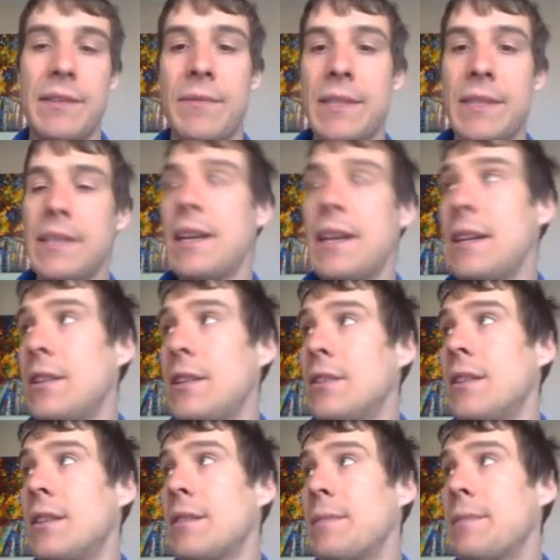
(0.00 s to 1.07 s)
Once again, you're
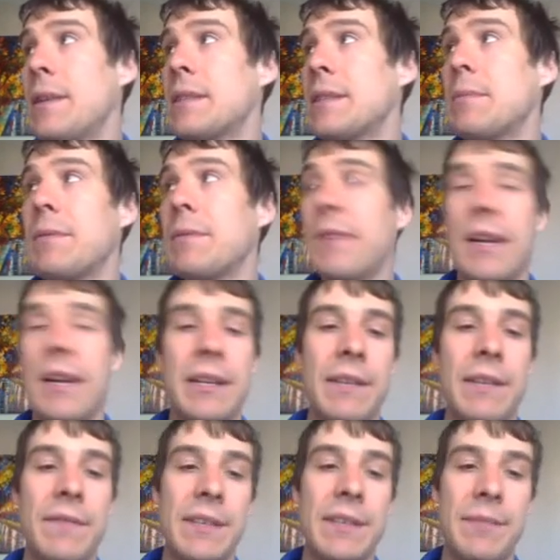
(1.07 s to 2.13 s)
not responsible for any
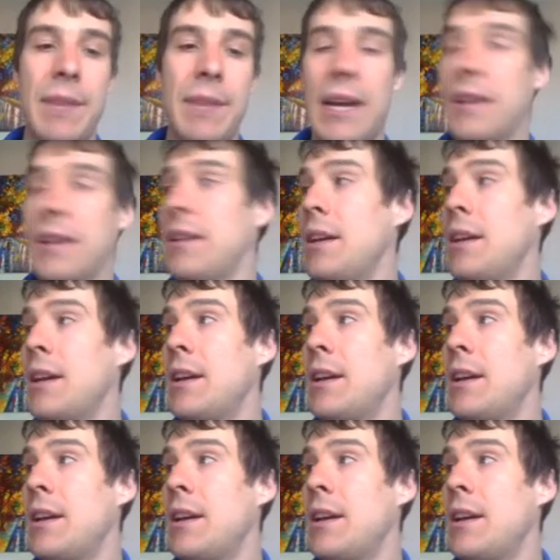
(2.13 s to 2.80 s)
of this math.